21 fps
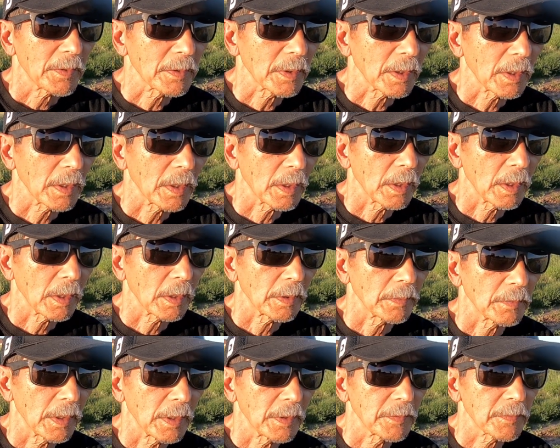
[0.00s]

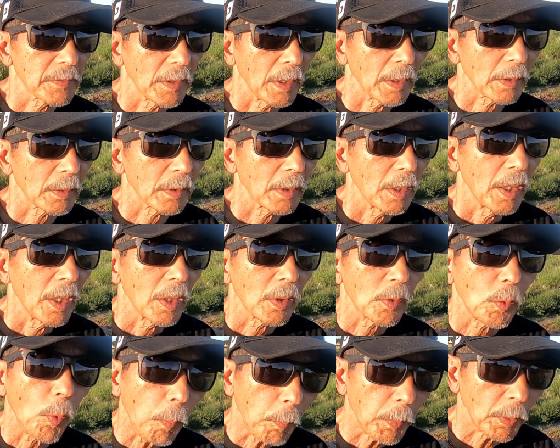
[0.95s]
the there's a
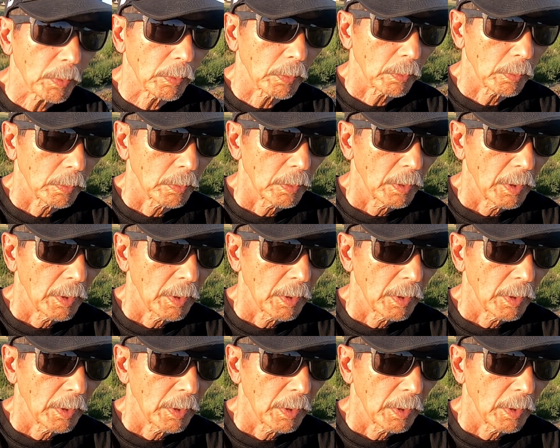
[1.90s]
copper